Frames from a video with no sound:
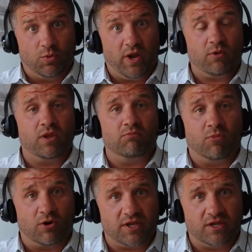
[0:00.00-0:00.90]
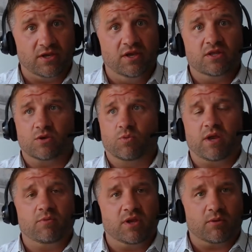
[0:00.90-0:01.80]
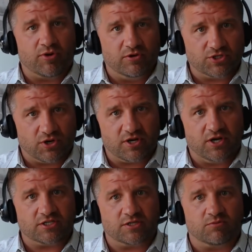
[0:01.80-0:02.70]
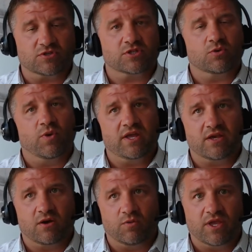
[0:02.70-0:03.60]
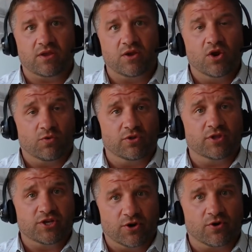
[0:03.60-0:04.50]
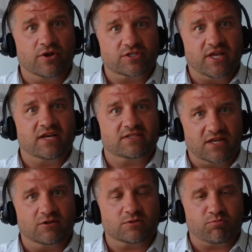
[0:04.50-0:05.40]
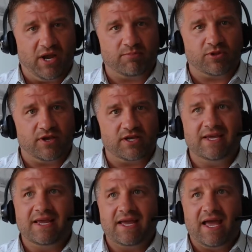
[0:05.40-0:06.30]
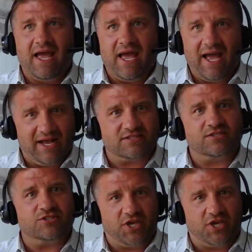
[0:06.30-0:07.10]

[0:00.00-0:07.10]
the way we market, the way we approach our customers, the way that we really nourish that sales pipeline has to